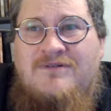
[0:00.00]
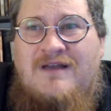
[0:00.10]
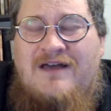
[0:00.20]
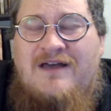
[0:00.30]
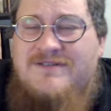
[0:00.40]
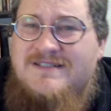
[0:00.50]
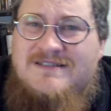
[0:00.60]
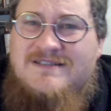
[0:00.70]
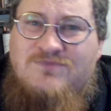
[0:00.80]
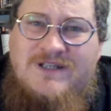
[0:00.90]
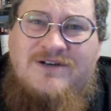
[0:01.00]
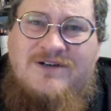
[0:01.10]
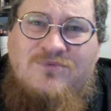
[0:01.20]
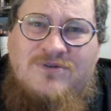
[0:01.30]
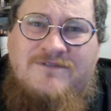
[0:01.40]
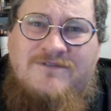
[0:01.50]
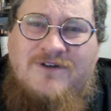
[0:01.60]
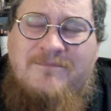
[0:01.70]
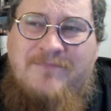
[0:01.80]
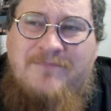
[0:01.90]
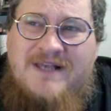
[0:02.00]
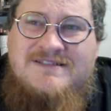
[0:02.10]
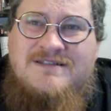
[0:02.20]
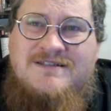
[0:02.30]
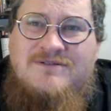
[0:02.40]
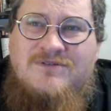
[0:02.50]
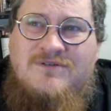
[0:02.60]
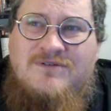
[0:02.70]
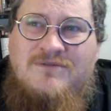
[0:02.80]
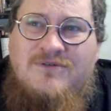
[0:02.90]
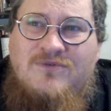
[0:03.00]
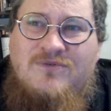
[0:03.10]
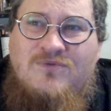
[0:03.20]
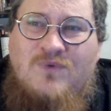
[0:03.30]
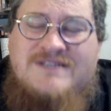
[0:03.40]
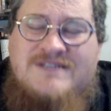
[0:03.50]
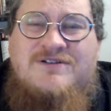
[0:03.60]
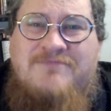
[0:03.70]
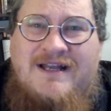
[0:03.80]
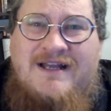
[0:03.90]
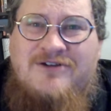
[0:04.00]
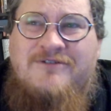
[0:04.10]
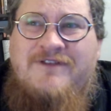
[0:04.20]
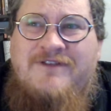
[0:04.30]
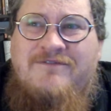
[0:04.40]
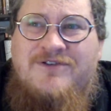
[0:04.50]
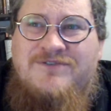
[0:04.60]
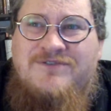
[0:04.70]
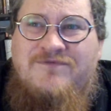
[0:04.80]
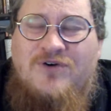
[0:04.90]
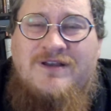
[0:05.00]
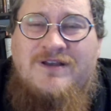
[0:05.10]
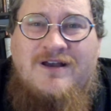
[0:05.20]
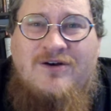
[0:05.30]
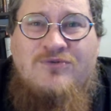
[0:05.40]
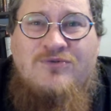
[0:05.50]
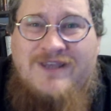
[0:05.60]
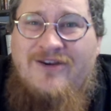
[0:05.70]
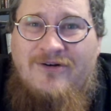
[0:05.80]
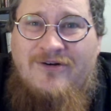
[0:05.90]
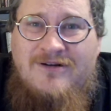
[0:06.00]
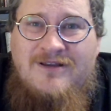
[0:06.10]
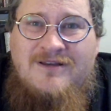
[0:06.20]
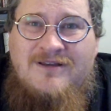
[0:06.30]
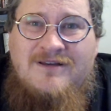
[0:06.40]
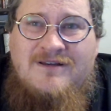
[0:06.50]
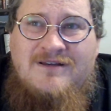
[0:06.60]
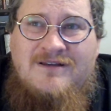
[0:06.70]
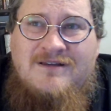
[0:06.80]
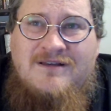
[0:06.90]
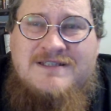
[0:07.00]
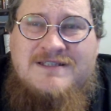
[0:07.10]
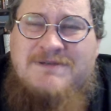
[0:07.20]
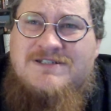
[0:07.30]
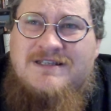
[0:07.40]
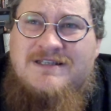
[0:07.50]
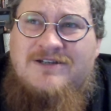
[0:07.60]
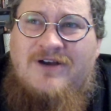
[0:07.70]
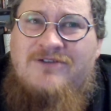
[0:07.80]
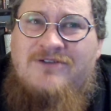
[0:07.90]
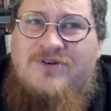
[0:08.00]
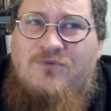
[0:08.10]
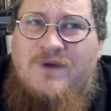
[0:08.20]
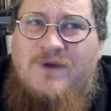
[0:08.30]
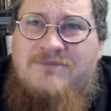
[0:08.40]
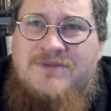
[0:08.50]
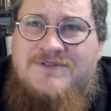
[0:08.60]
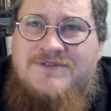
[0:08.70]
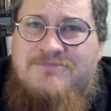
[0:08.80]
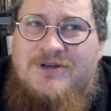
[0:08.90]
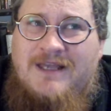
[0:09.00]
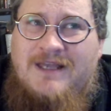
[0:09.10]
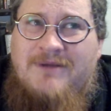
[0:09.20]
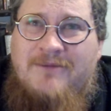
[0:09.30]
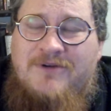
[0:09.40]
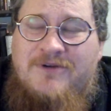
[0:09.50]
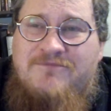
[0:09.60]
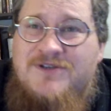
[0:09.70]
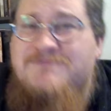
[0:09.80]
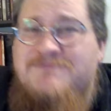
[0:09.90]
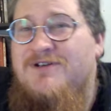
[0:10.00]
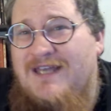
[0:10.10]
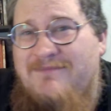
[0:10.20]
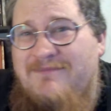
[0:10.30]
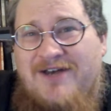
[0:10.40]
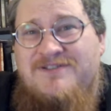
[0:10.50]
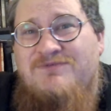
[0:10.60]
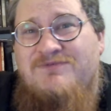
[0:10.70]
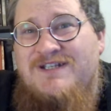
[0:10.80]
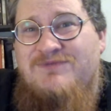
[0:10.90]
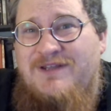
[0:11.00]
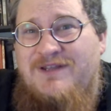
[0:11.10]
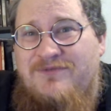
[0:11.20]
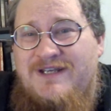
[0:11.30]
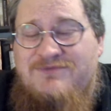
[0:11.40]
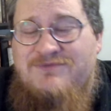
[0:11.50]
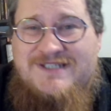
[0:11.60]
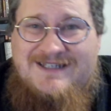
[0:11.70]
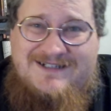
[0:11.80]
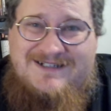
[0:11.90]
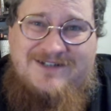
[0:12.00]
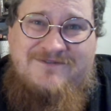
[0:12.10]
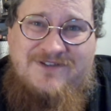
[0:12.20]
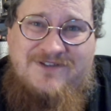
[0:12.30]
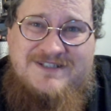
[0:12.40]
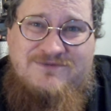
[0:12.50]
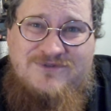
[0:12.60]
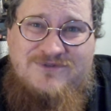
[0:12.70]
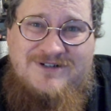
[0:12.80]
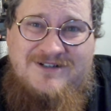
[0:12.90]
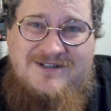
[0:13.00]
how does this win an award for a best Western biography for a whole year? Especially, I don't know when Mill's book came out, but if Mill's book came out in 2023 and was a contender for this award,